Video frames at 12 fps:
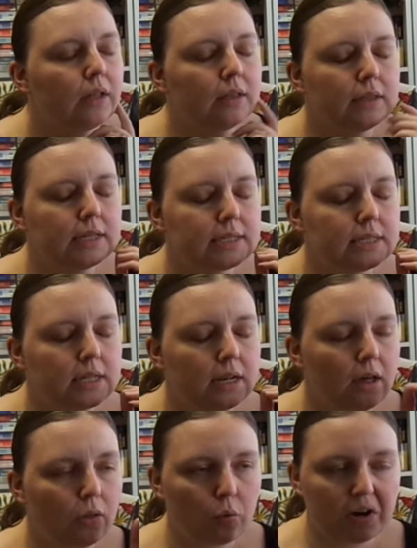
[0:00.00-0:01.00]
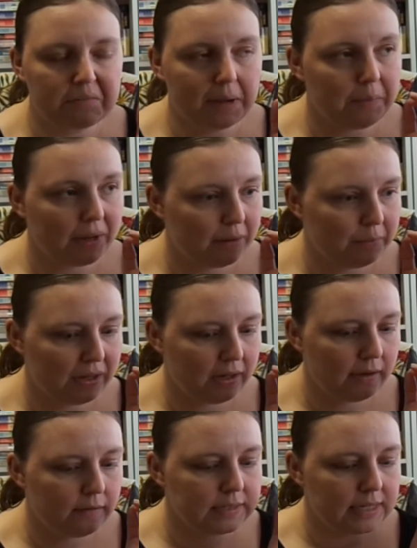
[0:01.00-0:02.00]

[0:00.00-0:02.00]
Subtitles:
this is another one of my pet peeves,